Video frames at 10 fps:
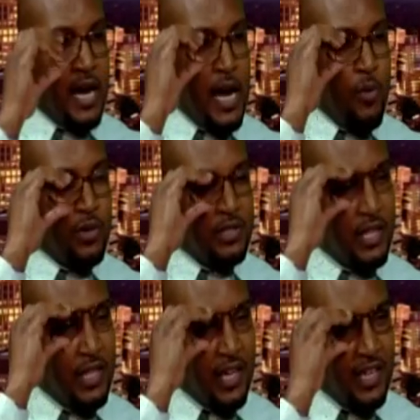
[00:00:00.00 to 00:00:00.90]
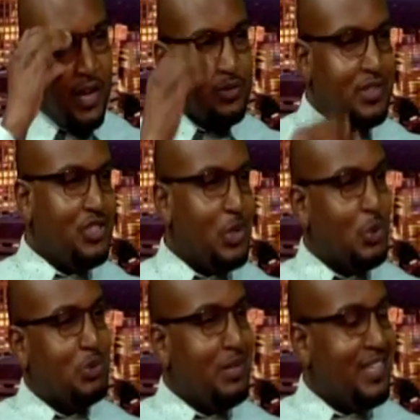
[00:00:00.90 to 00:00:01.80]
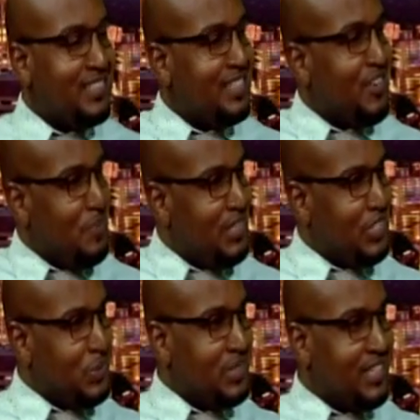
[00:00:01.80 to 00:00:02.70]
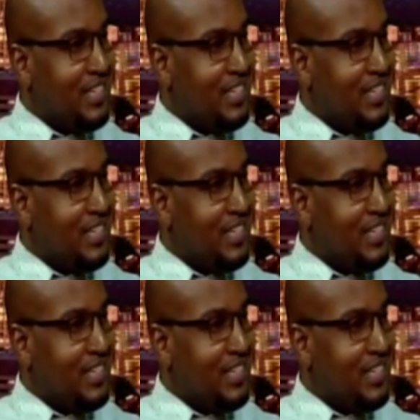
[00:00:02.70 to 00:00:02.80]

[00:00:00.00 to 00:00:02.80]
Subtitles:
I want to say that counseling chose me instead of me choosing it.